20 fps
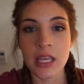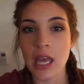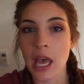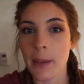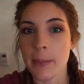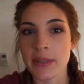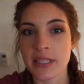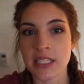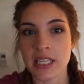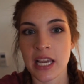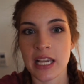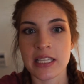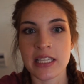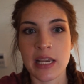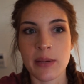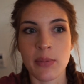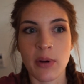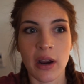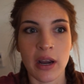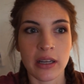And besides,
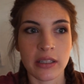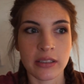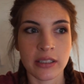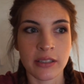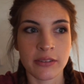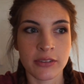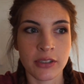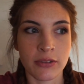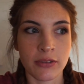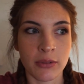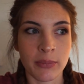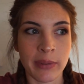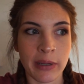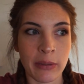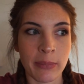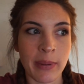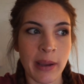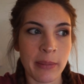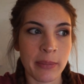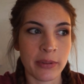I brought leftover
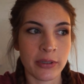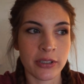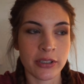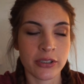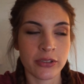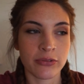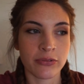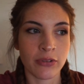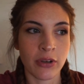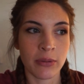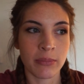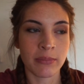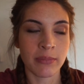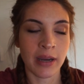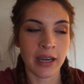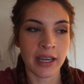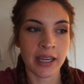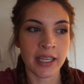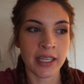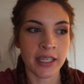bell peppers from
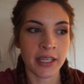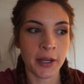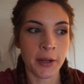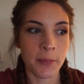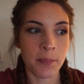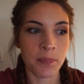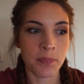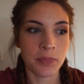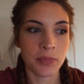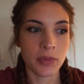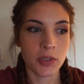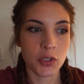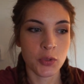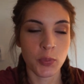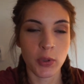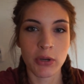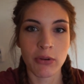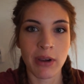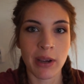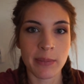my
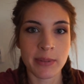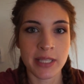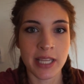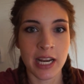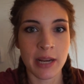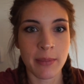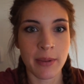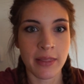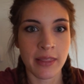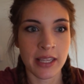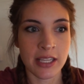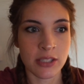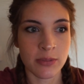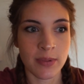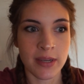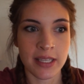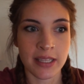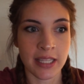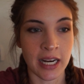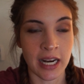spring wraps that I made last
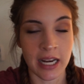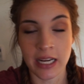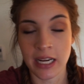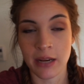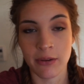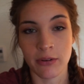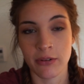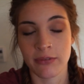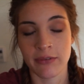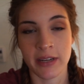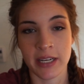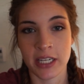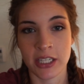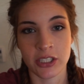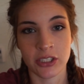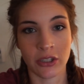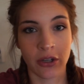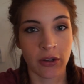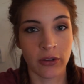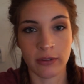week I never
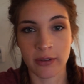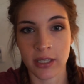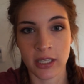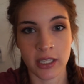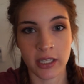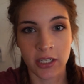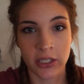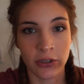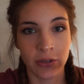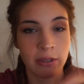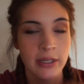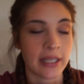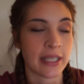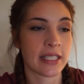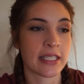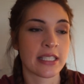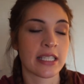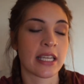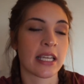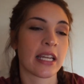finished all the
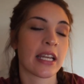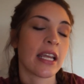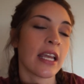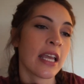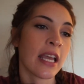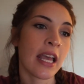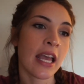ingredients in,